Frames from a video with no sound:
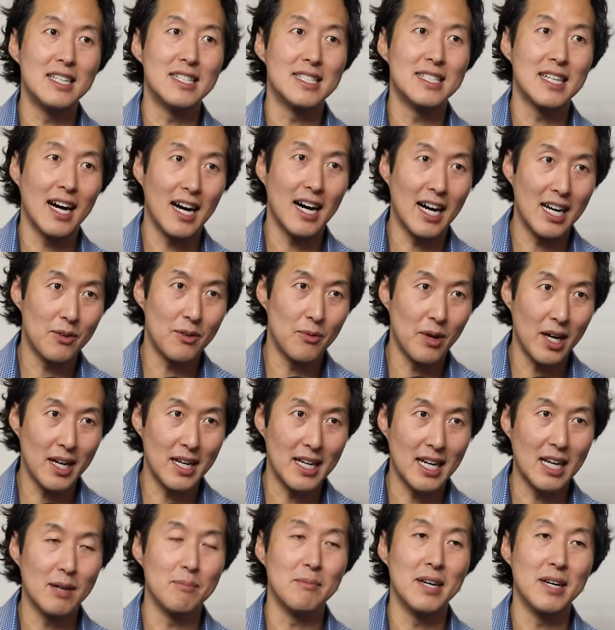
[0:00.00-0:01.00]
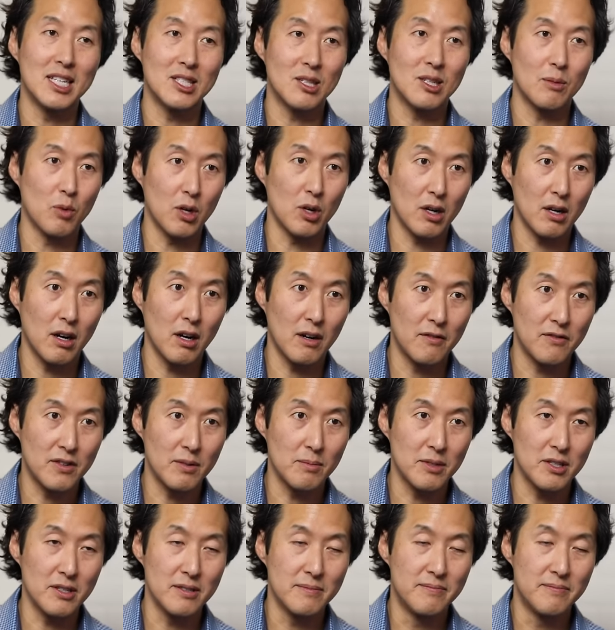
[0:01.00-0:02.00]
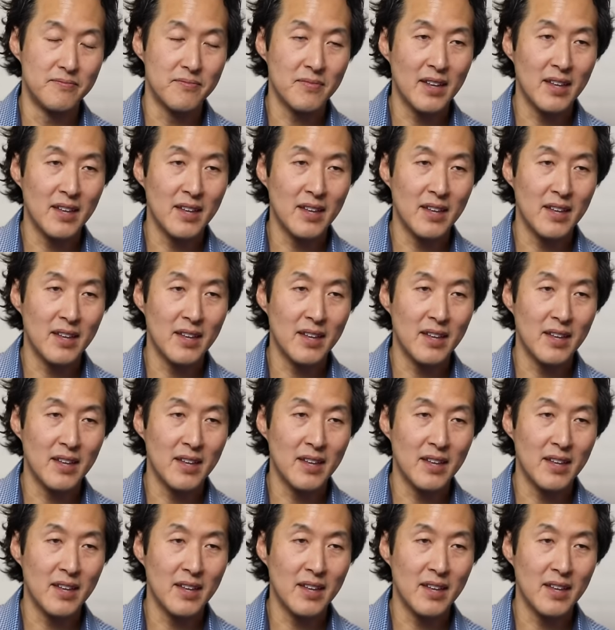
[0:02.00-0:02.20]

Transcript: is hydrating and makes it more comfortable.